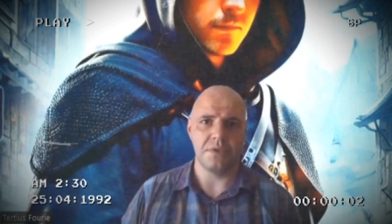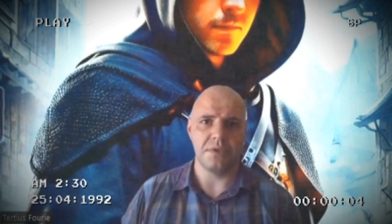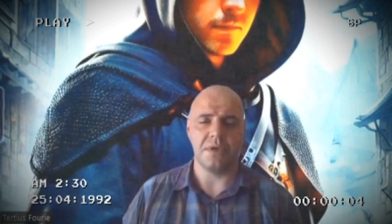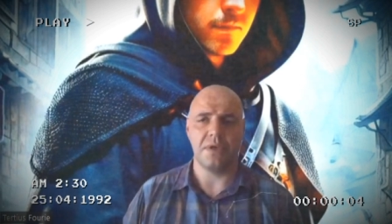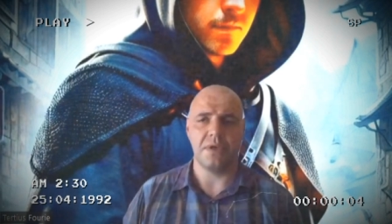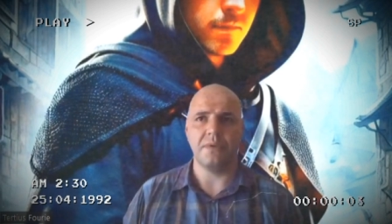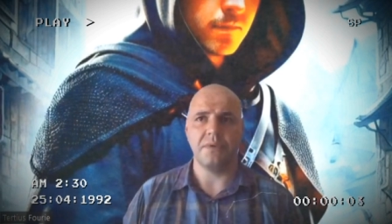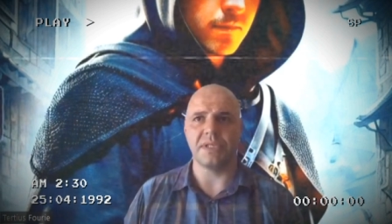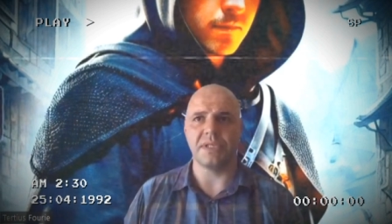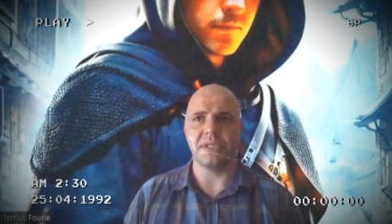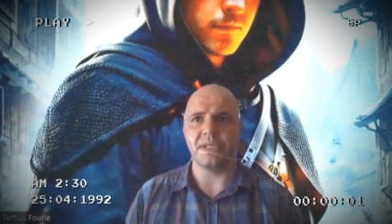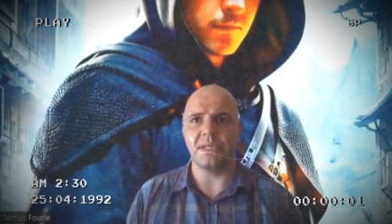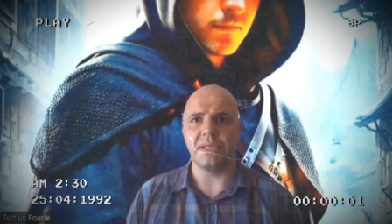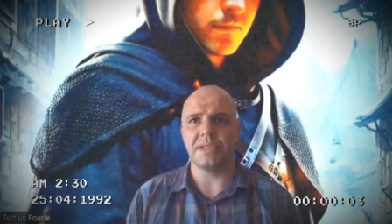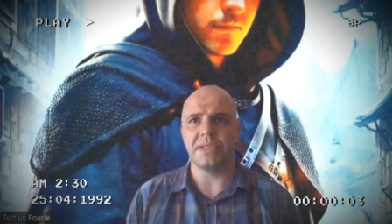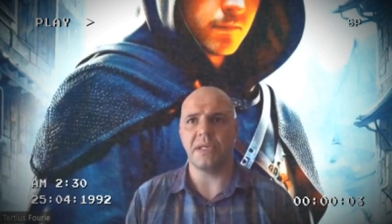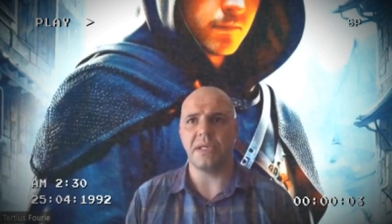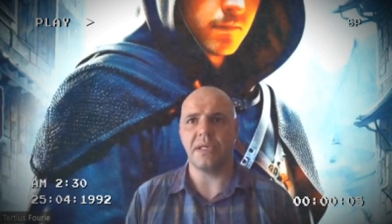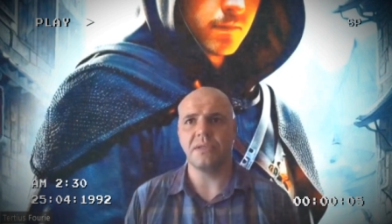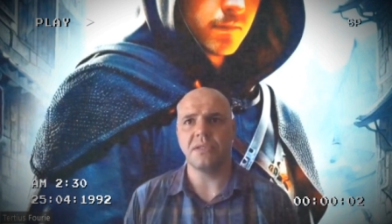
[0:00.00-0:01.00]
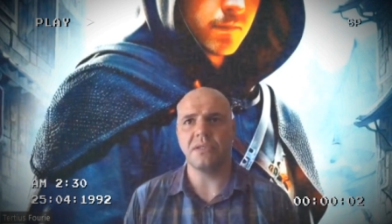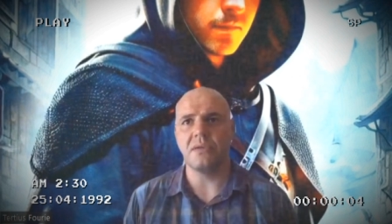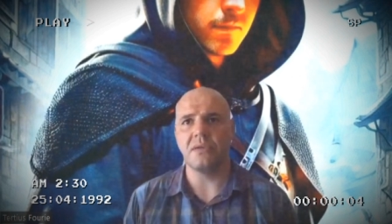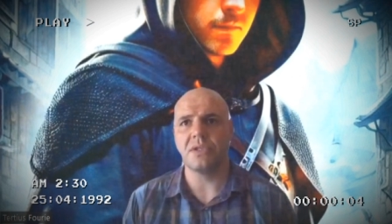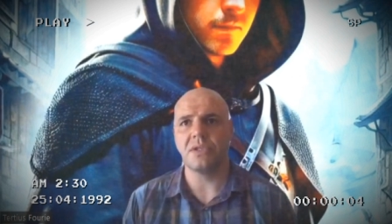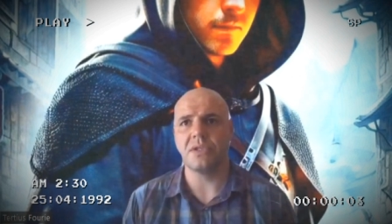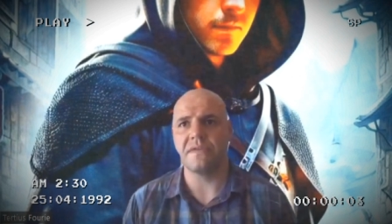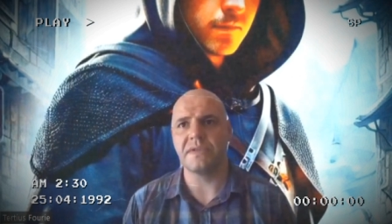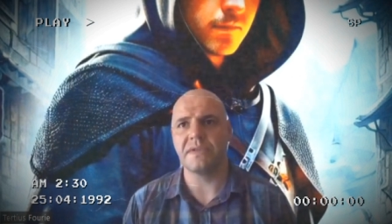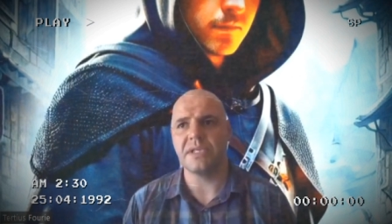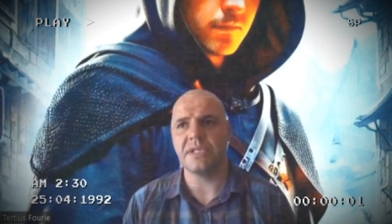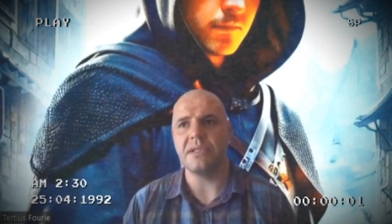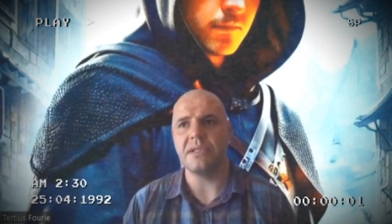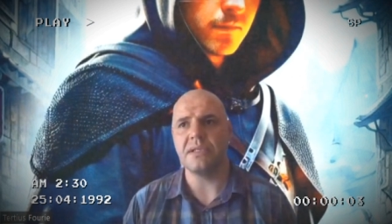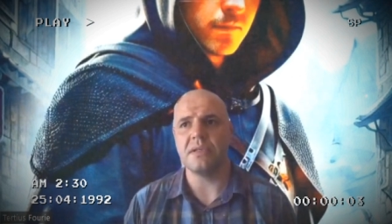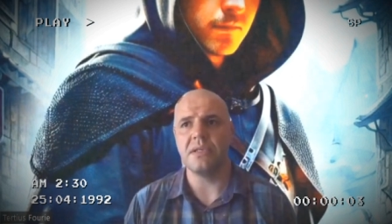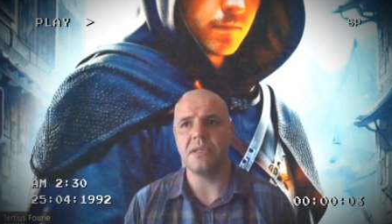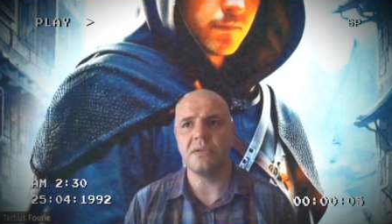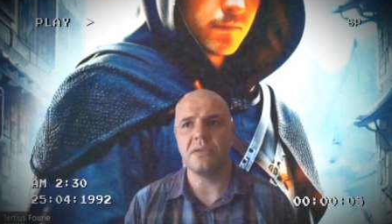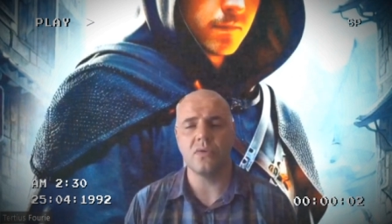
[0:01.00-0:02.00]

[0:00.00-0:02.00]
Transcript: You know, it's, it's onslaughts of Satan.